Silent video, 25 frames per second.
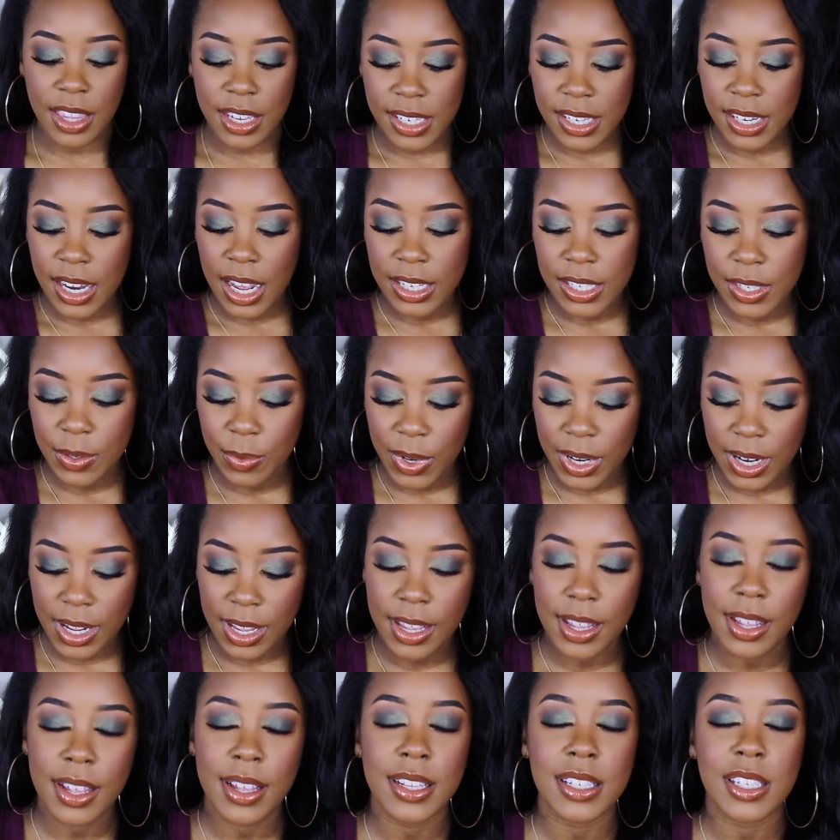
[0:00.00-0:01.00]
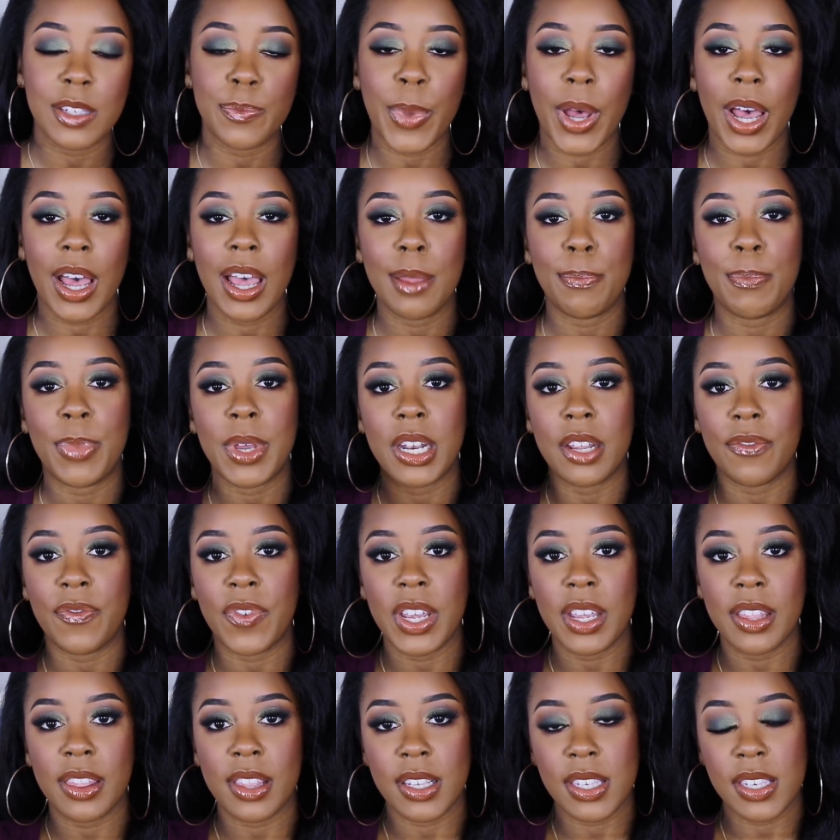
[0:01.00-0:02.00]
this next one is by
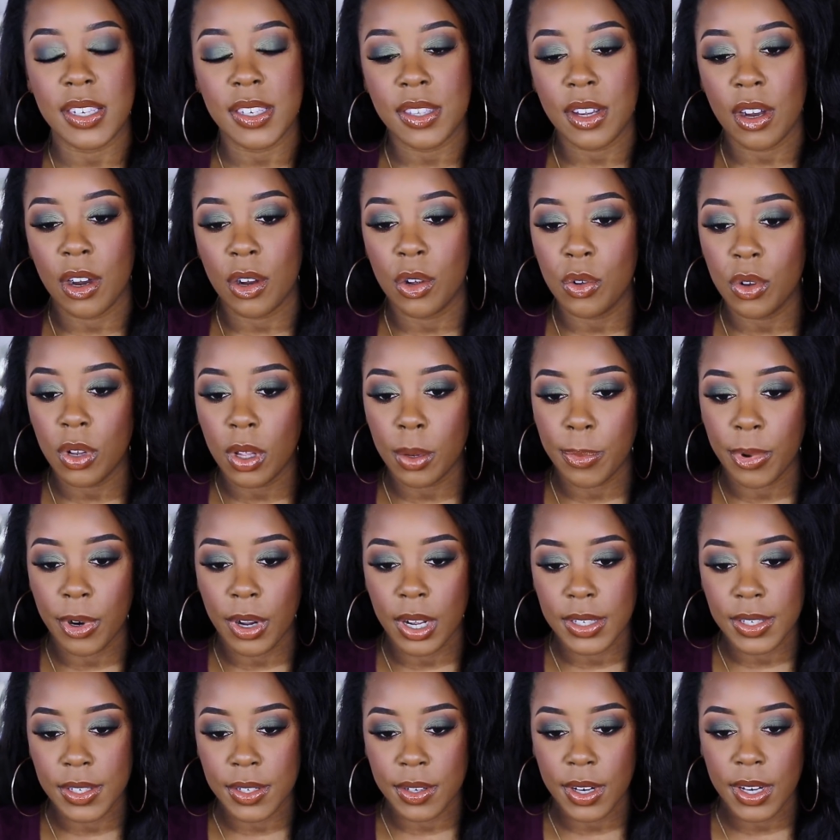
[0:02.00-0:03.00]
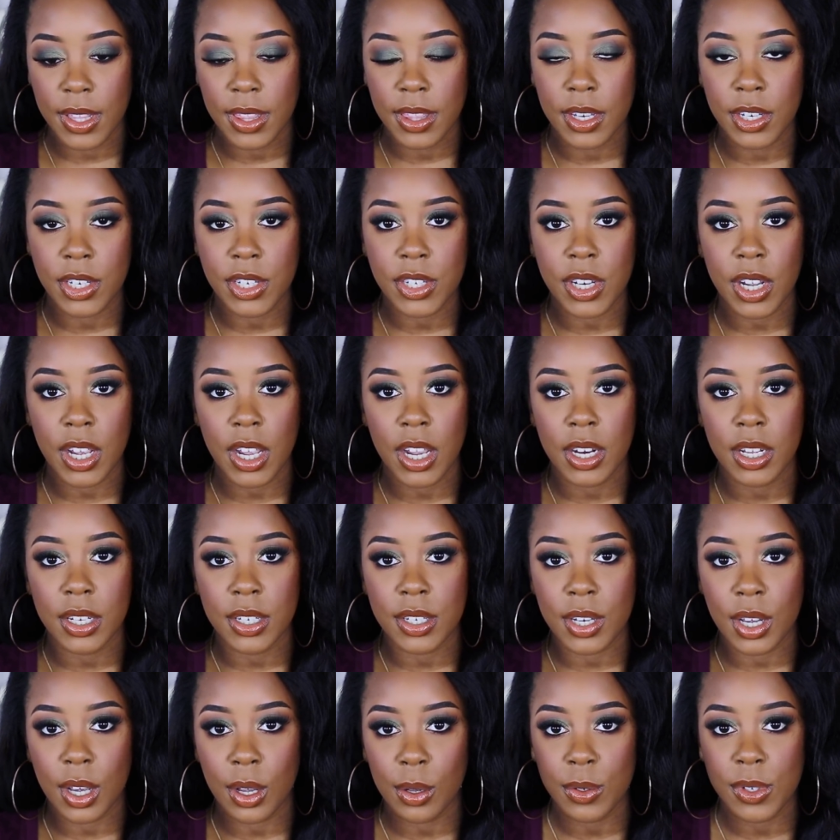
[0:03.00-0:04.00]
Benefit. This is their Hoola bronzer in the shade
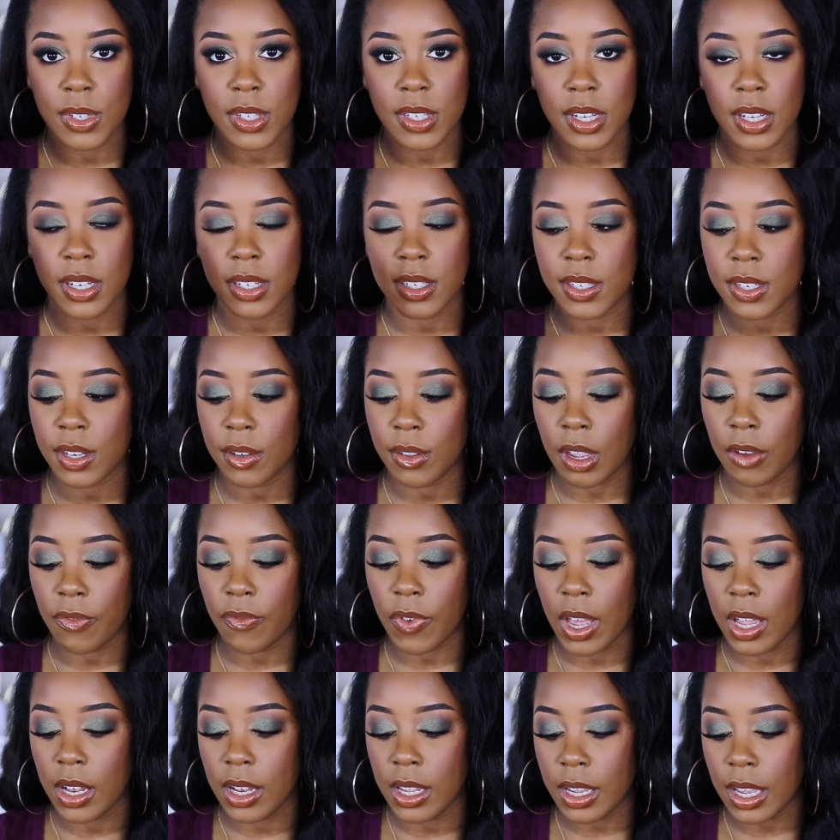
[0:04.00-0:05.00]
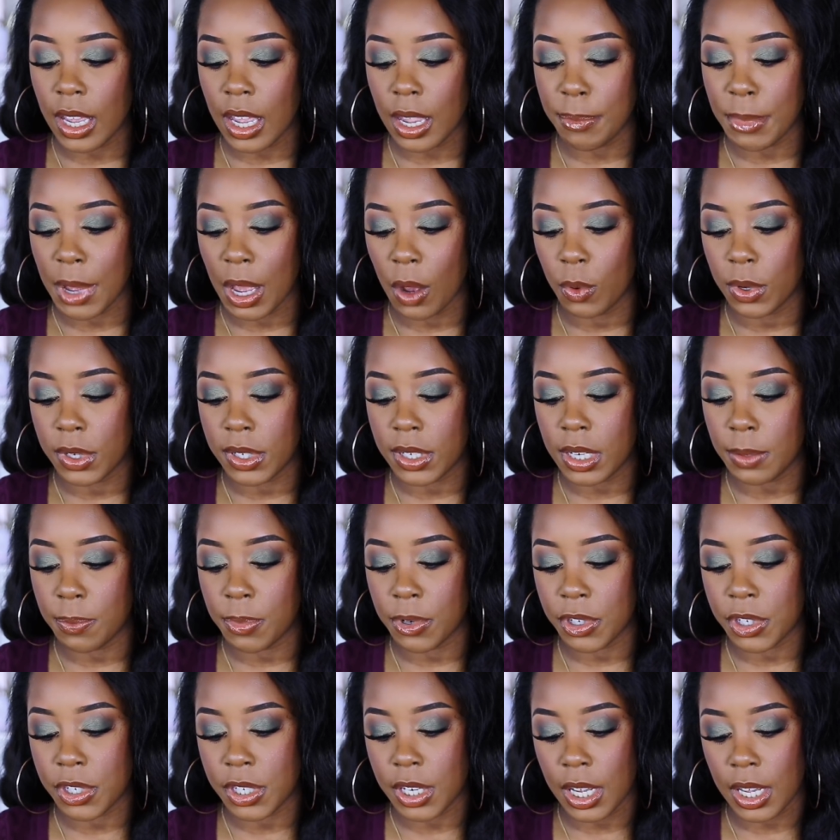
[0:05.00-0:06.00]
Toasted. So they finally came out with
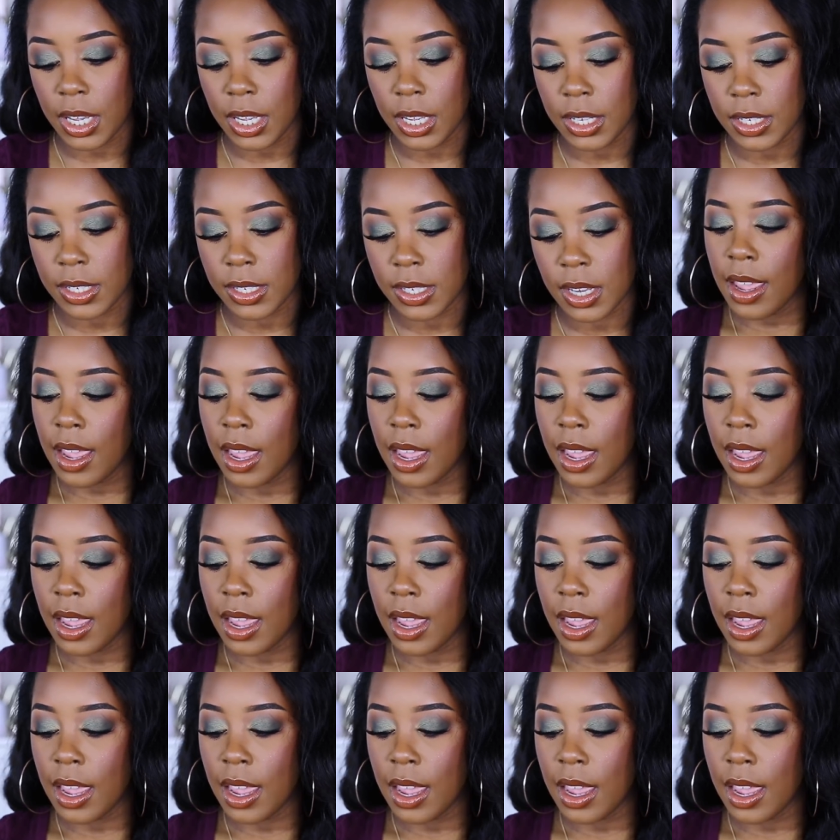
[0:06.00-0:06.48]
deeper shades.